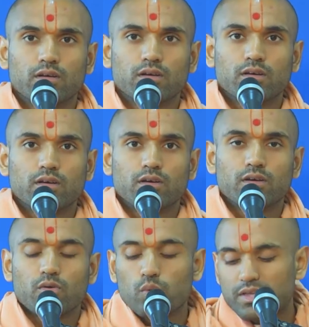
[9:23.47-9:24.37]
We can
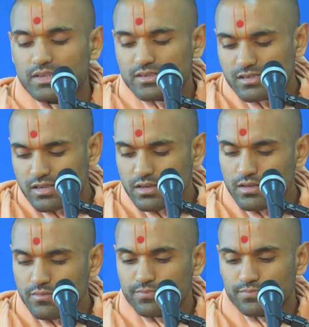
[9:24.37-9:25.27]
see
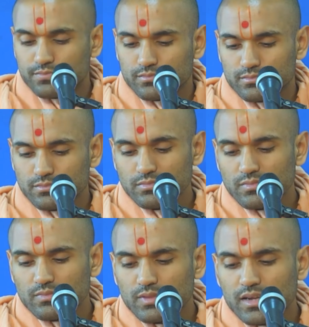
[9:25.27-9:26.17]
that
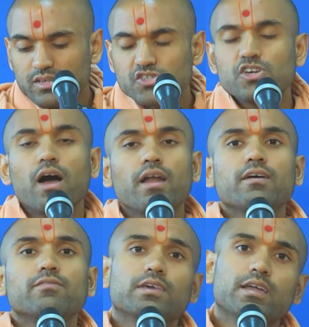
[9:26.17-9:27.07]
John F. Kennedy,